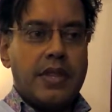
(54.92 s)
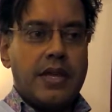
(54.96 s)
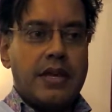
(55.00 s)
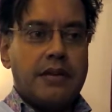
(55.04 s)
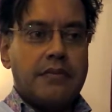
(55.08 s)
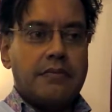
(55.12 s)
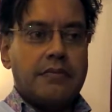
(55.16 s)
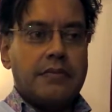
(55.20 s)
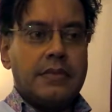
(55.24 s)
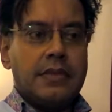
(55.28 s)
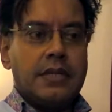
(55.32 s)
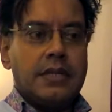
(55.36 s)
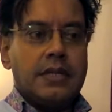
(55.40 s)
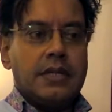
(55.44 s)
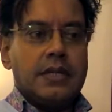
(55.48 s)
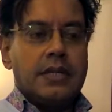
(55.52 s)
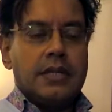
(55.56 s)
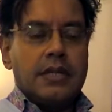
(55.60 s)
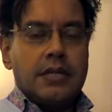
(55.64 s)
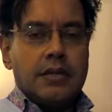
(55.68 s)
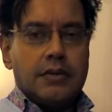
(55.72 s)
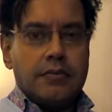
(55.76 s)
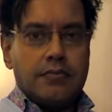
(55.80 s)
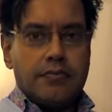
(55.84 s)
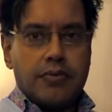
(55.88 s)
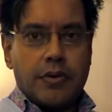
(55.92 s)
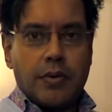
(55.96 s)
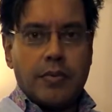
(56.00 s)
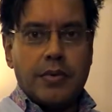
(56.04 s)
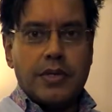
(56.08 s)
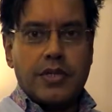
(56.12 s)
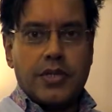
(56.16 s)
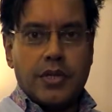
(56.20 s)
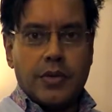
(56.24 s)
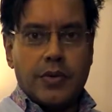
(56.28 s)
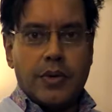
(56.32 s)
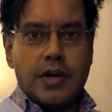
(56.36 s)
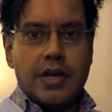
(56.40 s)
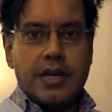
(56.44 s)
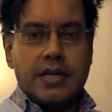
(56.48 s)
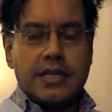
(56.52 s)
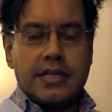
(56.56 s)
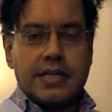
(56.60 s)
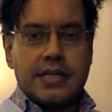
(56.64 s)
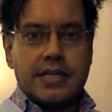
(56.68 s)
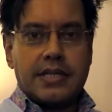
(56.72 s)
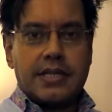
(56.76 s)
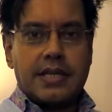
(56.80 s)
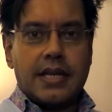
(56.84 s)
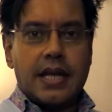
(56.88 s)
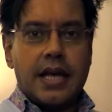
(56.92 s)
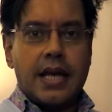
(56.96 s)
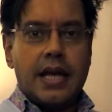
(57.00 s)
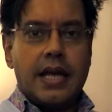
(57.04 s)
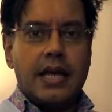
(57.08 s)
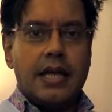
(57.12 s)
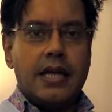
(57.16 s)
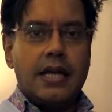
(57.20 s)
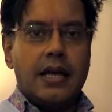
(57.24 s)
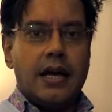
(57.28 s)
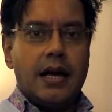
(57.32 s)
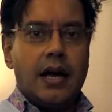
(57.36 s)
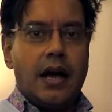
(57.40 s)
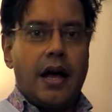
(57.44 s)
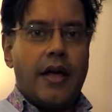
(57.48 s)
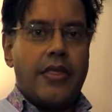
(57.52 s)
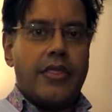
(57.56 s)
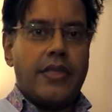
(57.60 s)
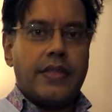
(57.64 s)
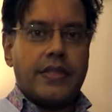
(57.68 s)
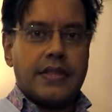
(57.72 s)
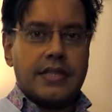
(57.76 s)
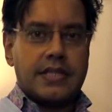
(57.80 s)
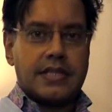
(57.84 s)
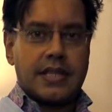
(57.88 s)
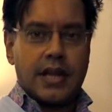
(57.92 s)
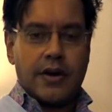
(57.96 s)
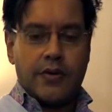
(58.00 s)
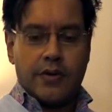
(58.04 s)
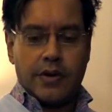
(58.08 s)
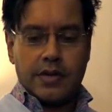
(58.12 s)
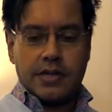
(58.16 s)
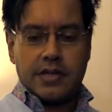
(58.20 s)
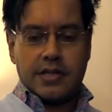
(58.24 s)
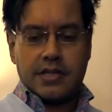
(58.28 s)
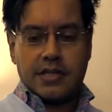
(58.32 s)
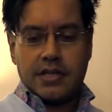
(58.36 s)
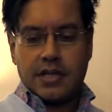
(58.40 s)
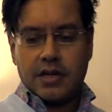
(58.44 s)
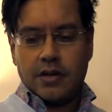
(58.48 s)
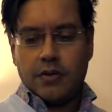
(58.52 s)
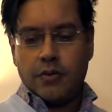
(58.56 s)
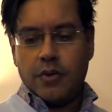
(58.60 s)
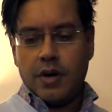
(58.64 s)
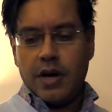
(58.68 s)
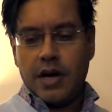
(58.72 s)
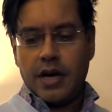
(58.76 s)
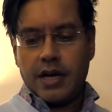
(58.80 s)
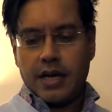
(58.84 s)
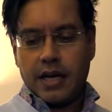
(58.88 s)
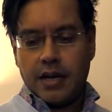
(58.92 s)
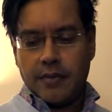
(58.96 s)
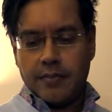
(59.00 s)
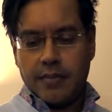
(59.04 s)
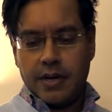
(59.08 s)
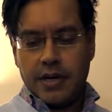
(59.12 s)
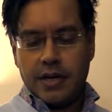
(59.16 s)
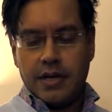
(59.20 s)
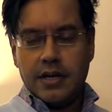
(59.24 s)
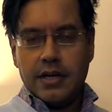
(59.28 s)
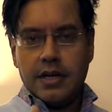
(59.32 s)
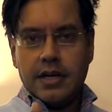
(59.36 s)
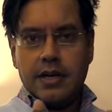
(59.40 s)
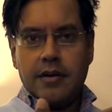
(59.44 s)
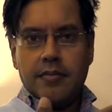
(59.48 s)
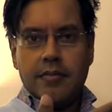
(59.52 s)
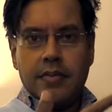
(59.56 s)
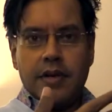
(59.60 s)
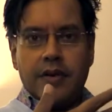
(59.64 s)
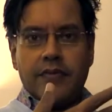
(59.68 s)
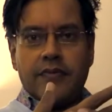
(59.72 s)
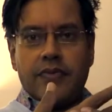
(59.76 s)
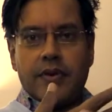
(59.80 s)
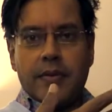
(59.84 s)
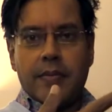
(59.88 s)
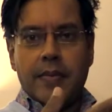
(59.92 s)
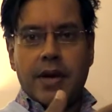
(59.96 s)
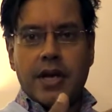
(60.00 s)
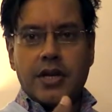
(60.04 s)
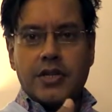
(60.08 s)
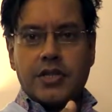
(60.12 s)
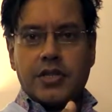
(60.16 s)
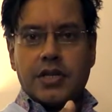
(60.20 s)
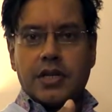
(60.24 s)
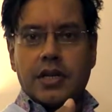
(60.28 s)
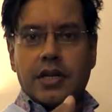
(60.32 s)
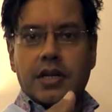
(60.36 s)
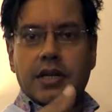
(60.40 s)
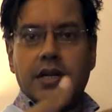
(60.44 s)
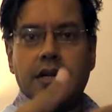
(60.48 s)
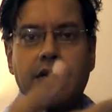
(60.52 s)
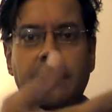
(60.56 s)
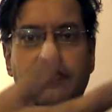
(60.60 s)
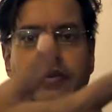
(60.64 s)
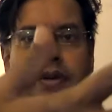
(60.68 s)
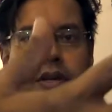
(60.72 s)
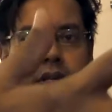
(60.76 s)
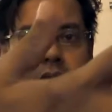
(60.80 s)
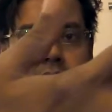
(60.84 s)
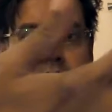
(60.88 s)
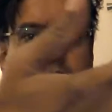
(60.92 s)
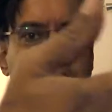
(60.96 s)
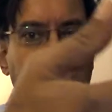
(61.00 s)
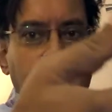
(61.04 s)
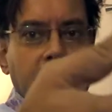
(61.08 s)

it? Probably too early to say. I think the steroids are still working, but my inflammation, I don't know if I can